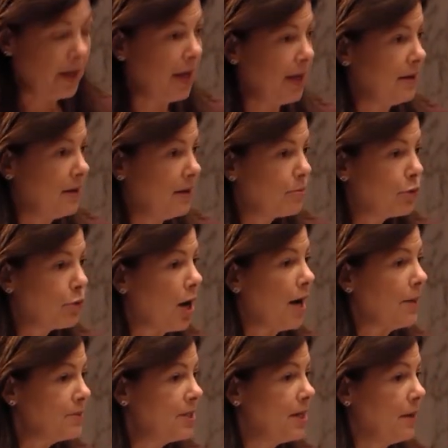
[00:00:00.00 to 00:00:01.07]
and
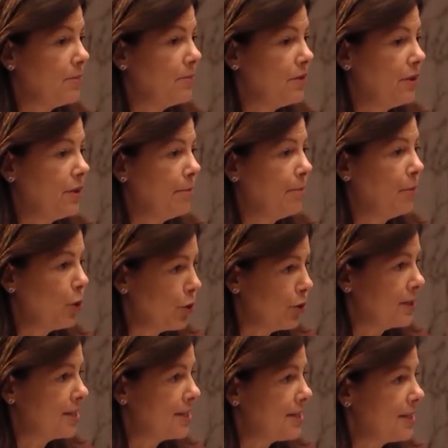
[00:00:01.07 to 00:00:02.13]
propped up the
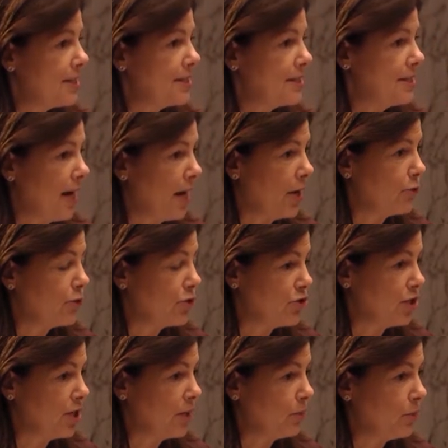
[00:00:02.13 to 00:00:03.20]
murderous Assad
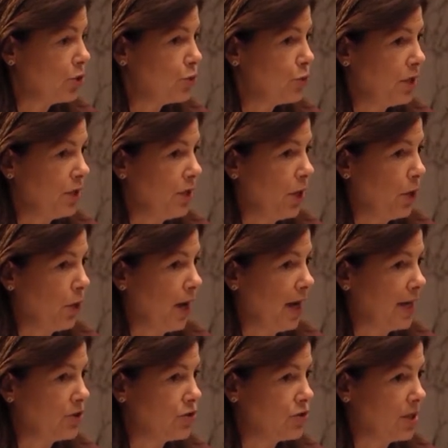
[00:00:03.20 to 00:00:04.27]
regime, which we know
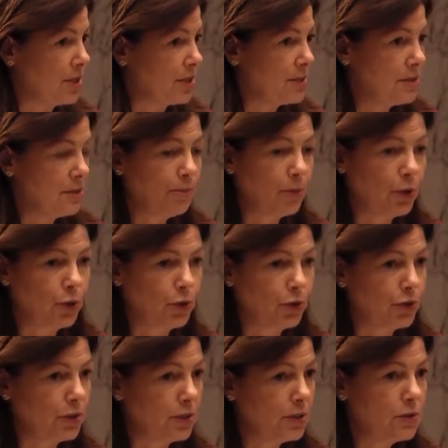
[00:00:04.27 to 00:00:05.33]
has just
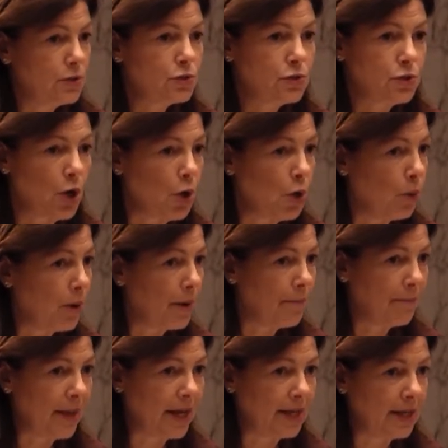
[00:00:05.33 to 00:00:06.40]
murdered so
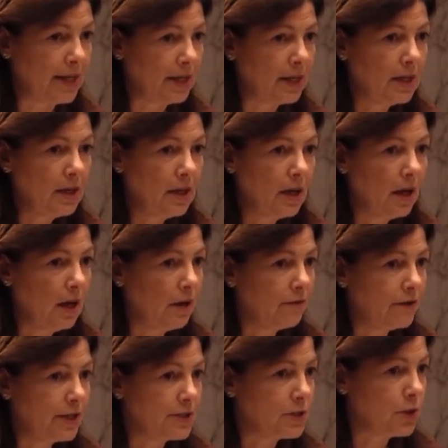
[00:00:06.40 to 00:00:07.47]
many
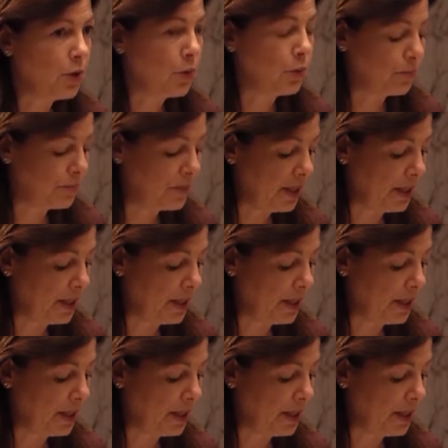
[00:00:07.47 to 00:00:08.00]
of his own